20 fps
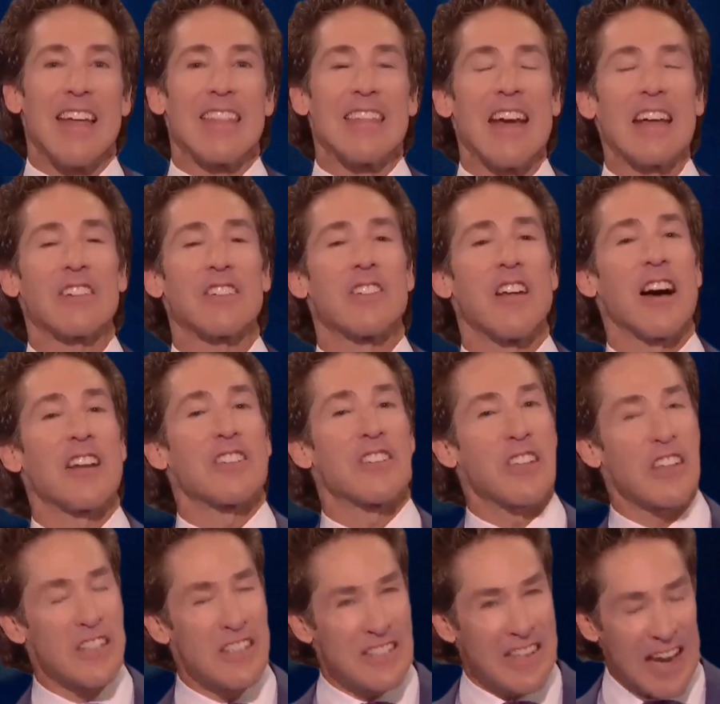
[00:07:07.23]
that you have the
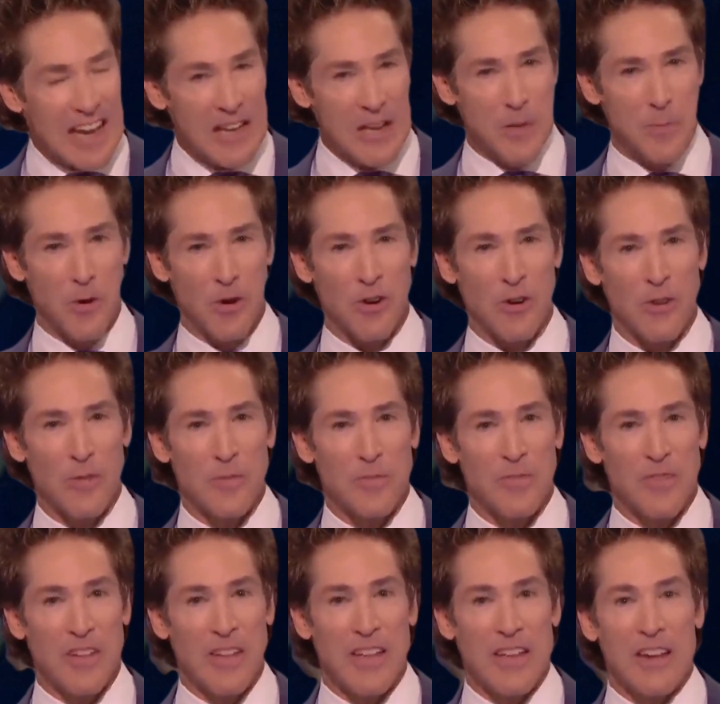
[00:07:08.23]
power to shape your
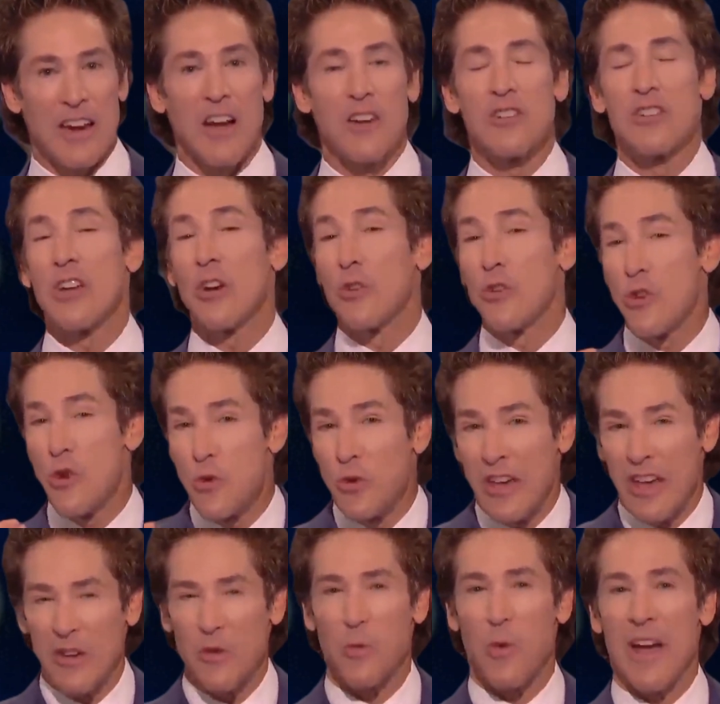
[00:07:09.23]
reality.
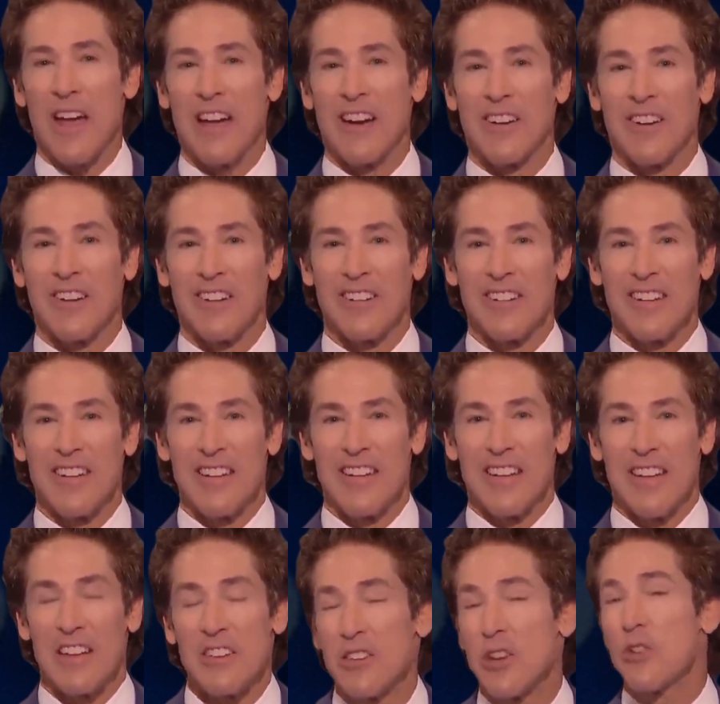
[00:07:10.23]

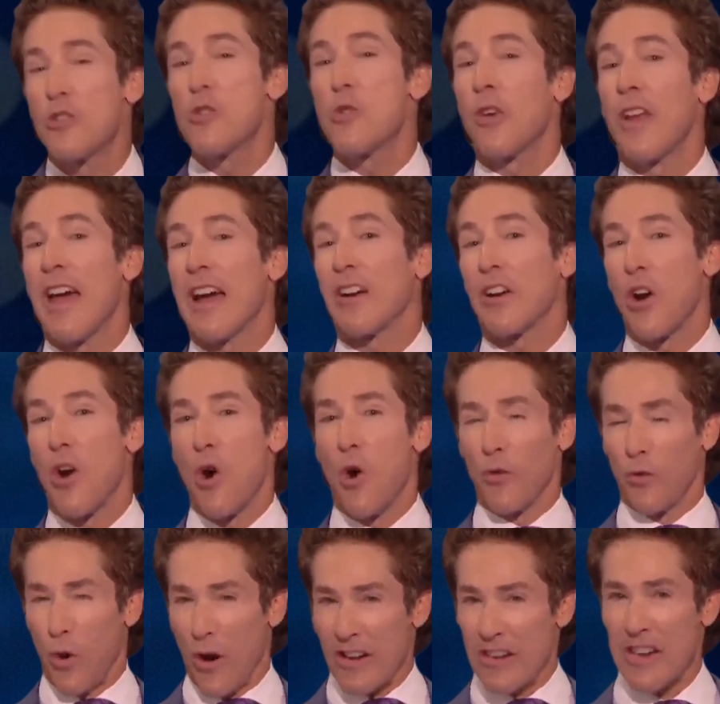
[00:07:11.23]
Believe in your
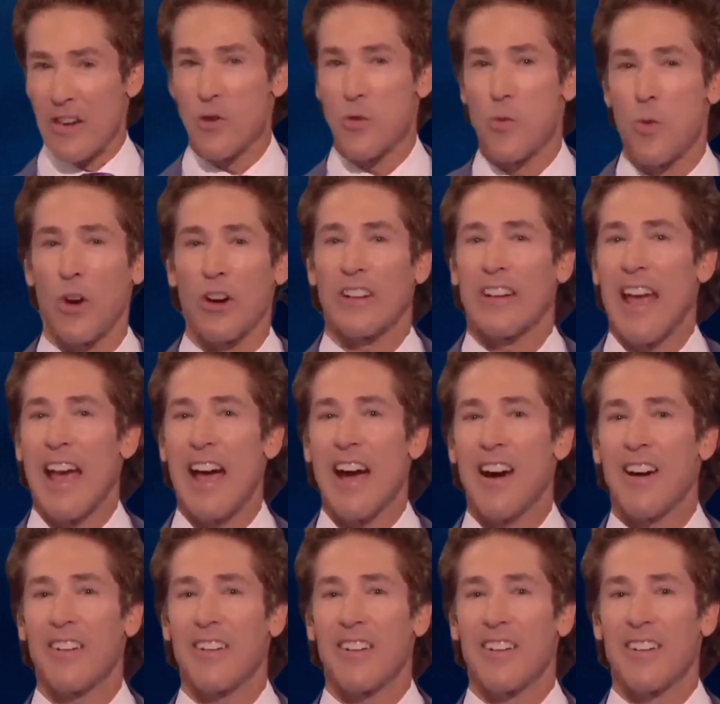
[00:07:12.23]
abilities and take the
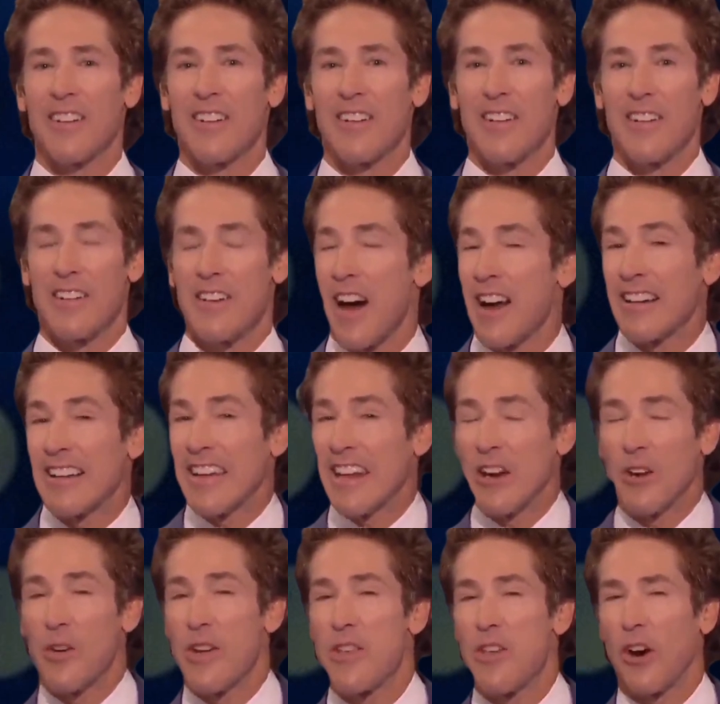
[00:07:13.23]
necessary actions
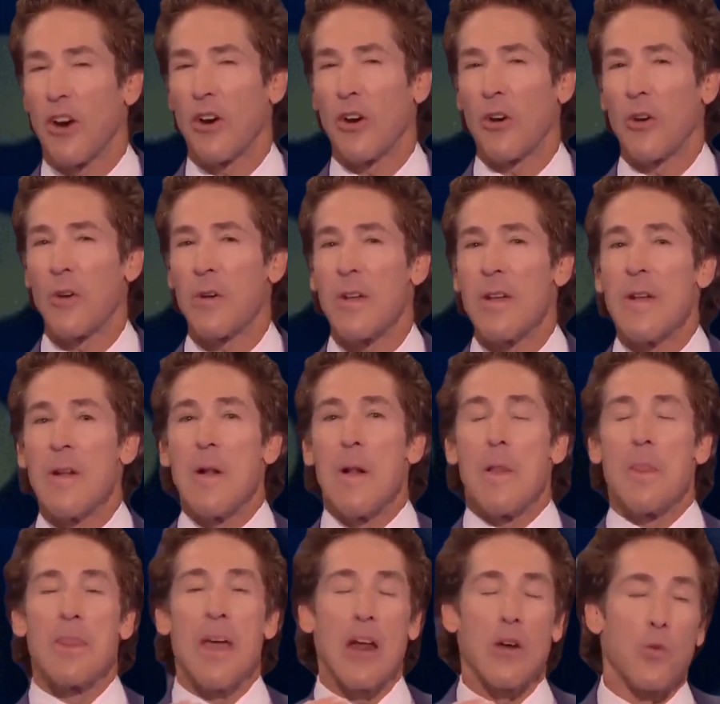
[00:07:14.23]
to bring your dreams
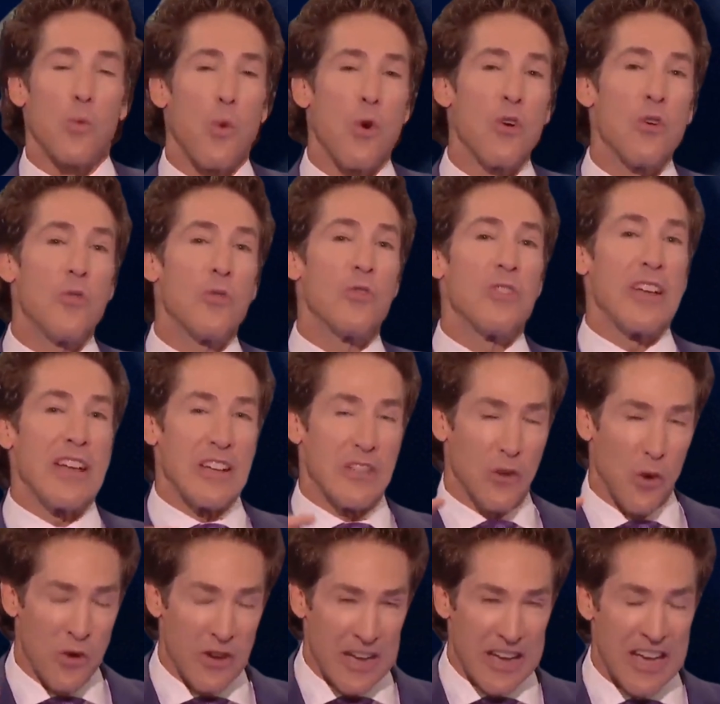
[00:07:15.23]
to life.
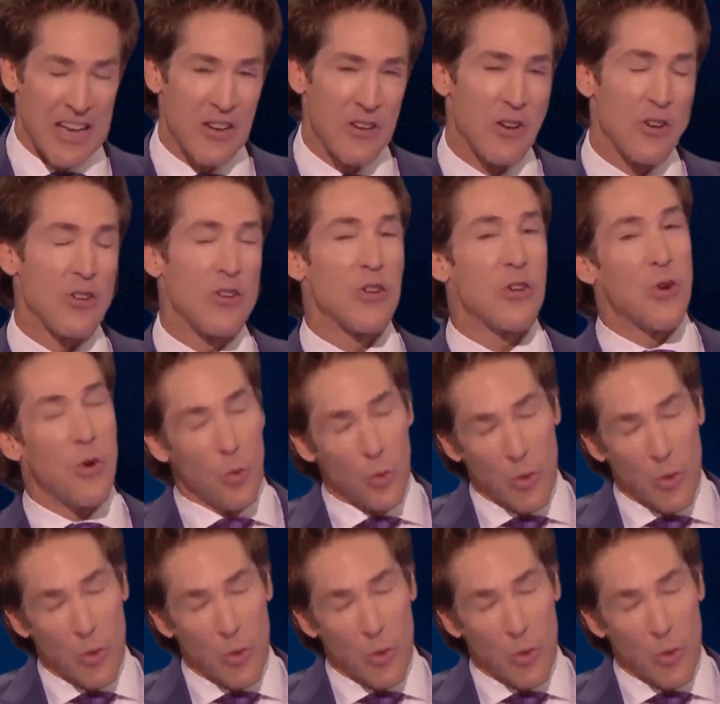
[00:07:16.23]
Your